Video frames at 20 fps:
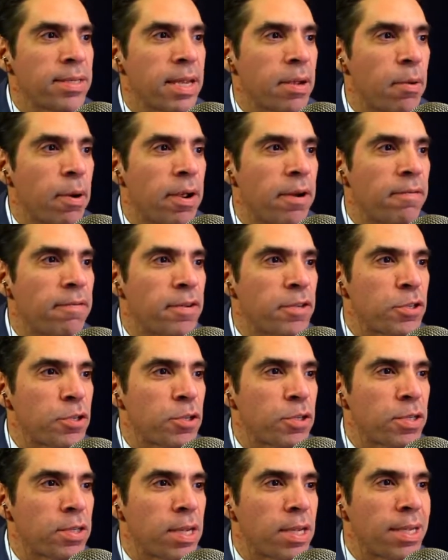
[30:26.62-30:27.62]
Statewide
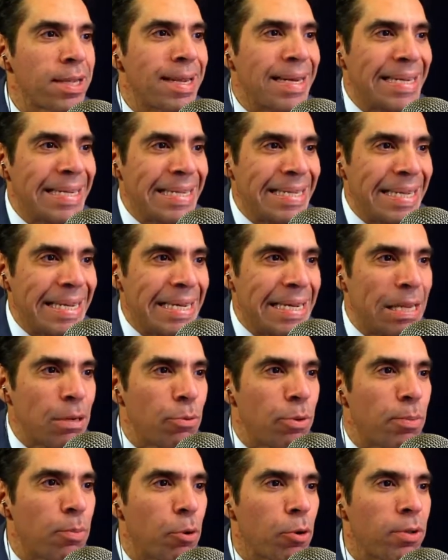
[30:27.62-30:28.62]
officials on Sunday
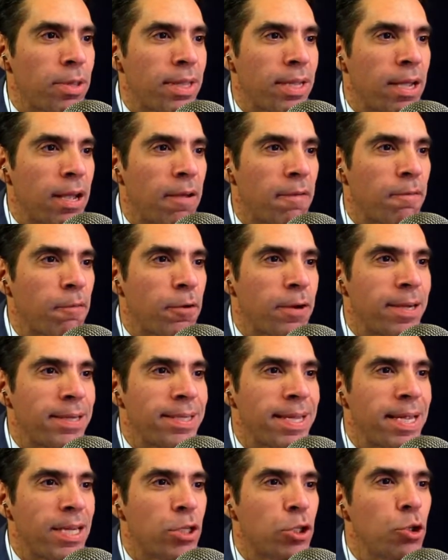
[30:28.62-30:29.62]
reported that California
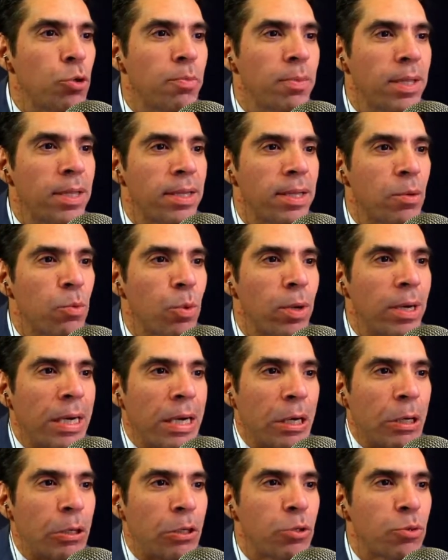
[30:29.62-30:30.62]
has had
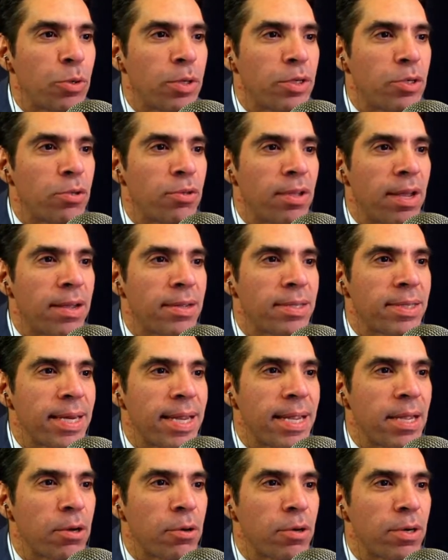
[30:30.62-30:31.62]

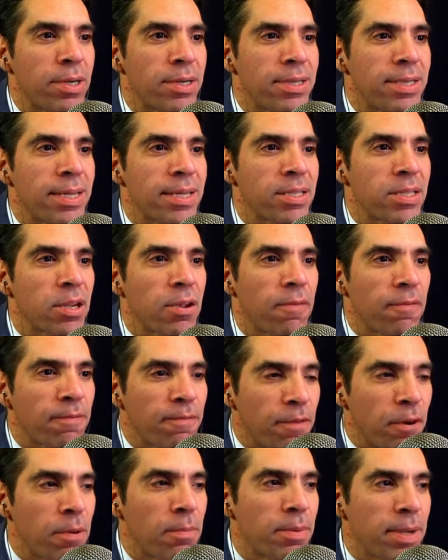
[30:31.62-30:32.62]
2,122,806
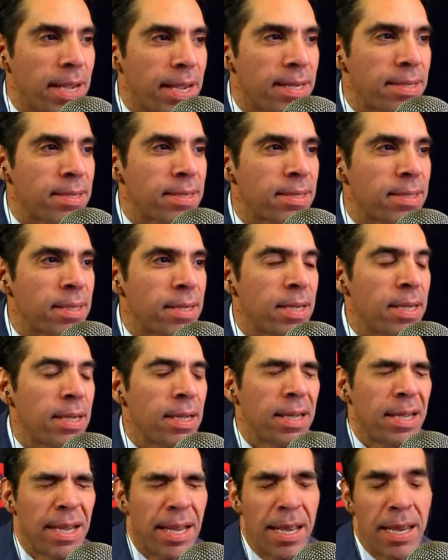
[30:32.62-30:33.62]
confirmed cases
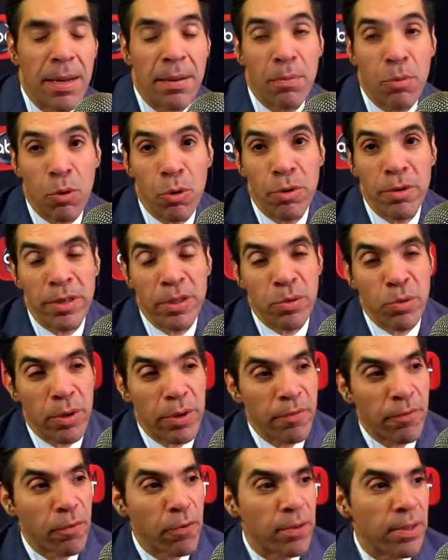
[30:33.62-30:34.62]
and more than
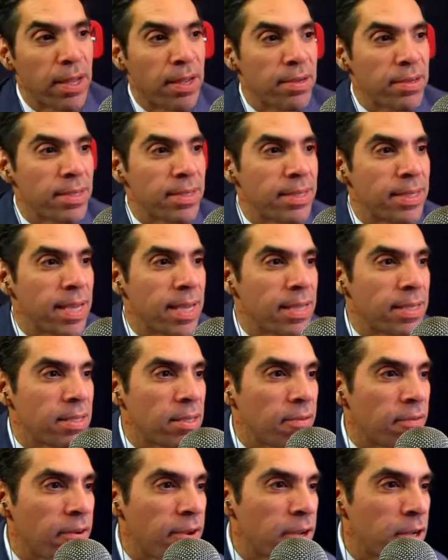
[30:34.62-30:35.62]
24,000 deaths.
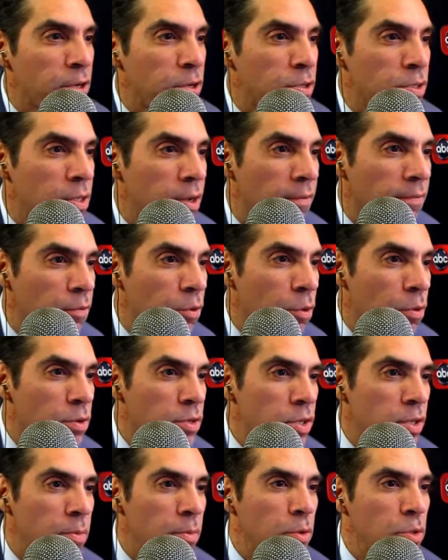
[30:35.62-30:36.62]
The figures, of
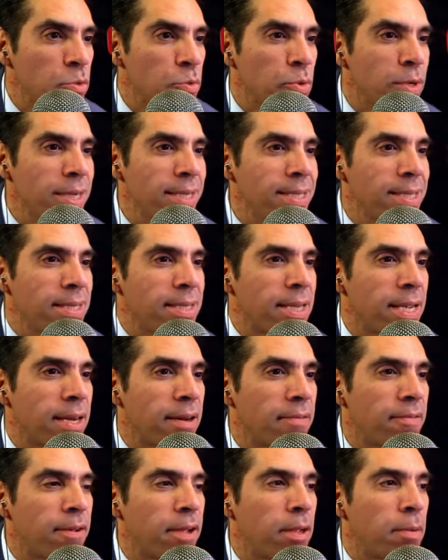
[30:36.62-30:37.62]
course, are the most recent
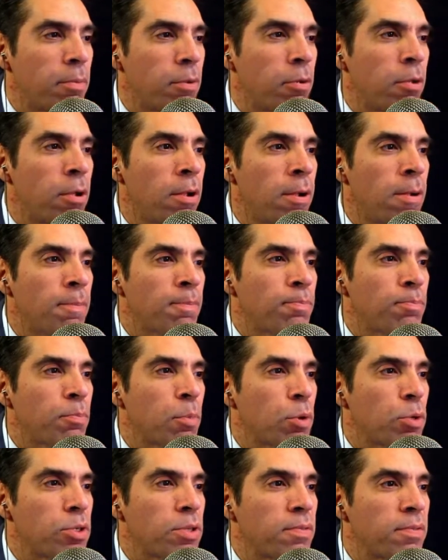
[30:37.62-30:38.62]
data available.
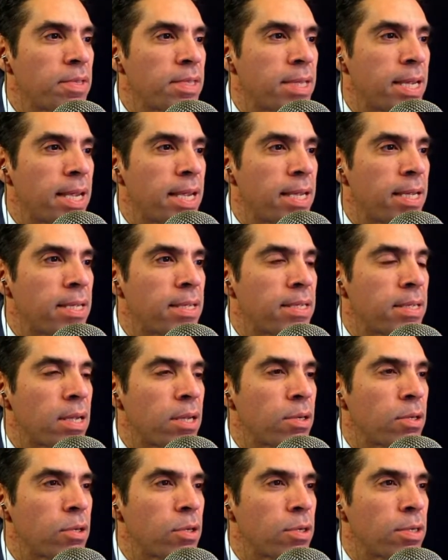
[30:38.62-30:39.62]
Most of the state is
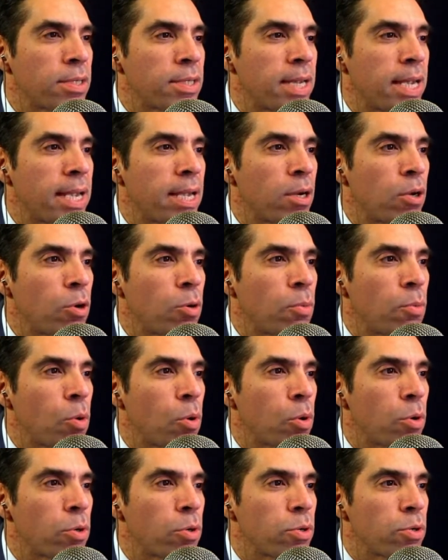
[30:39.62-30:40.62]
under stay-at-home
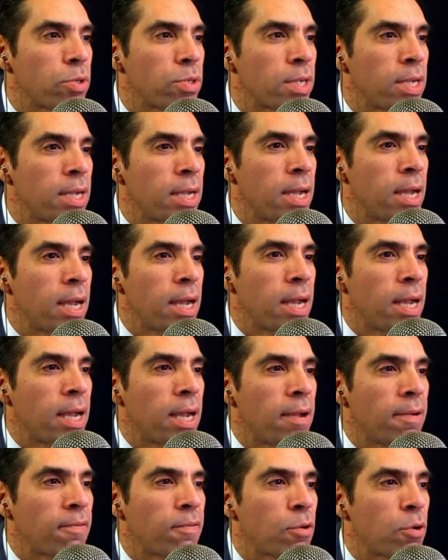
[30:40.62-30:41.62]
orders.
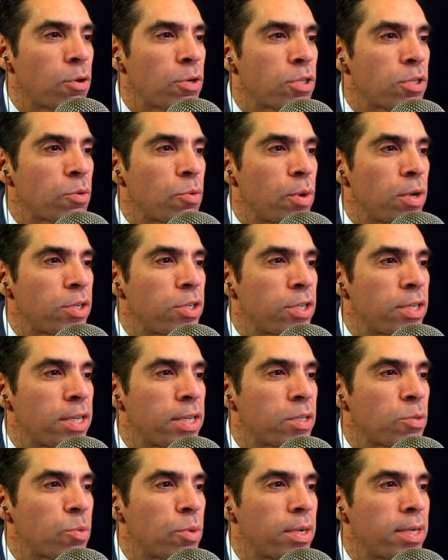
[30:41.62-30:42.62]
Of course, the question
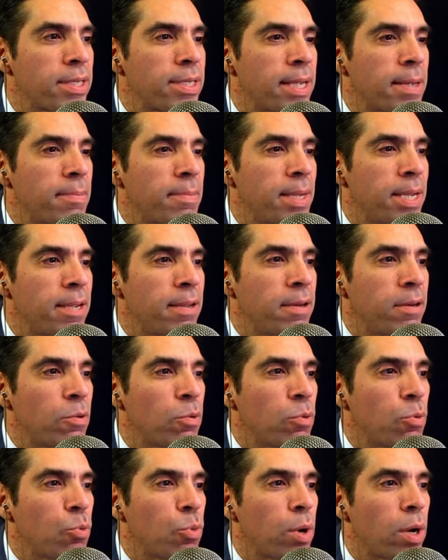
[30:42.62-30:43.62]
is, what does that
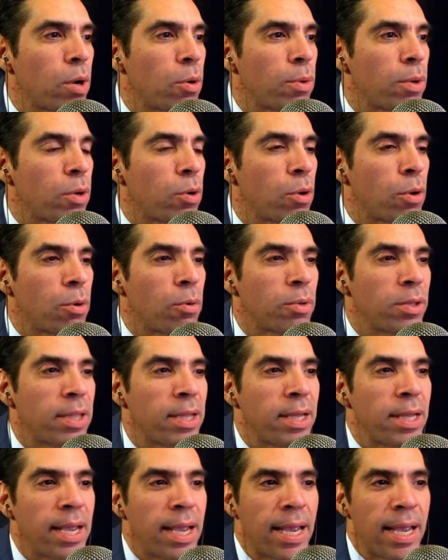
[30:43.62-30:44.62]
mean? Where are we going with
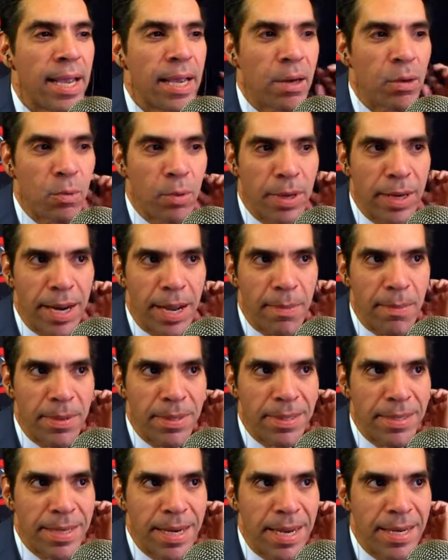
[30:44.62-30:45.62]
it? And what
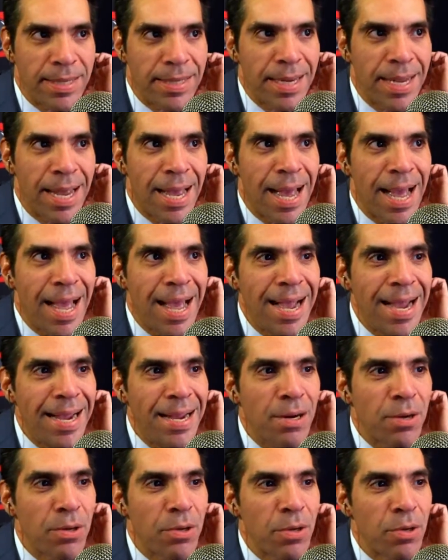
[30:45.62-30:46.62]
happens next?
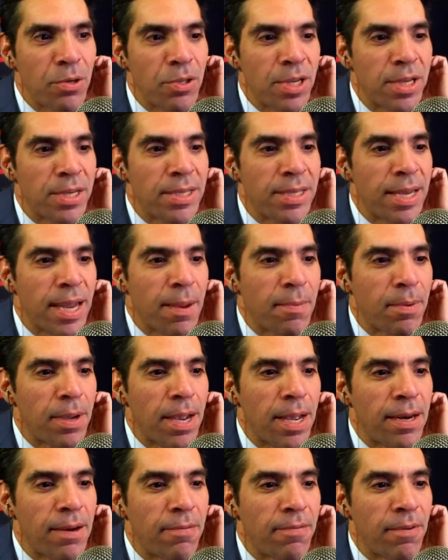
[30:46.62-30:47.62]
I don't know, Jesse.
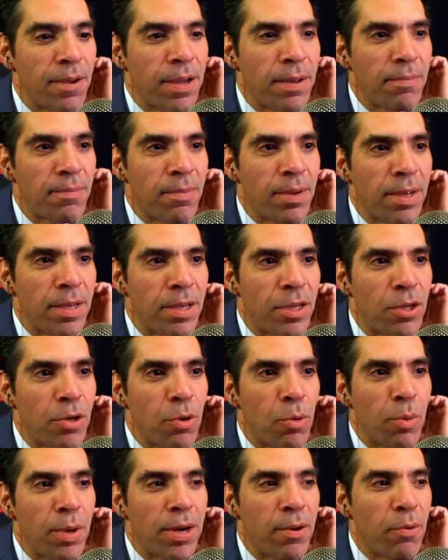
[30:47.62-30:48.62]

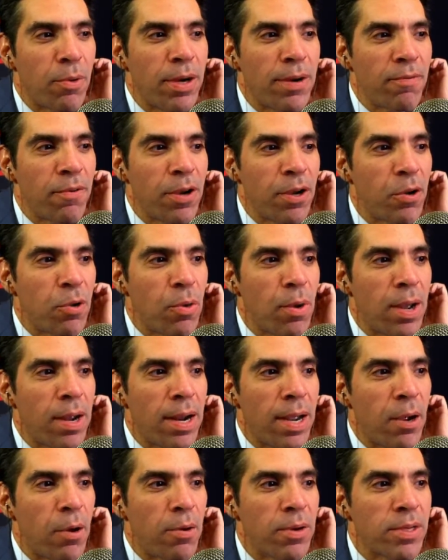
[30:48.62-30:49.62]
Whenever I go
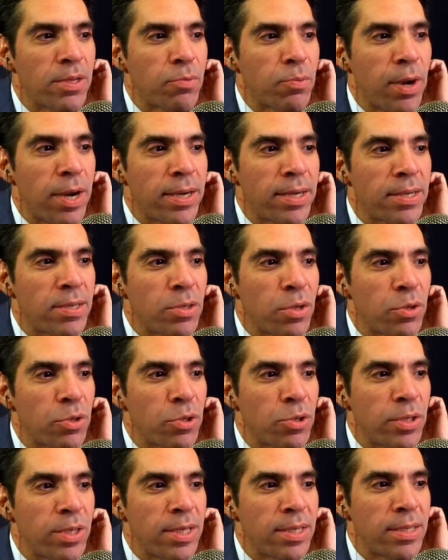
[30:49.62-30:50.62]
out, I always practice
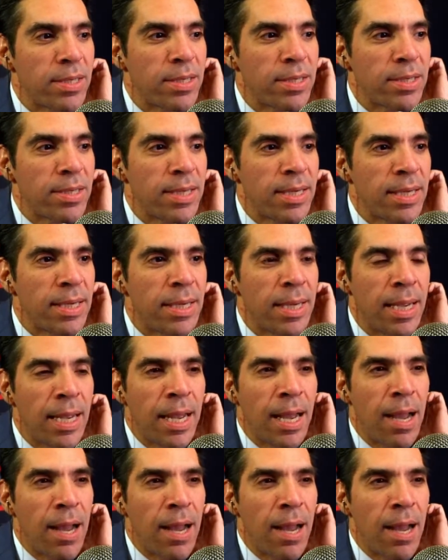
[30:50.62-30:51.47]
social distancing.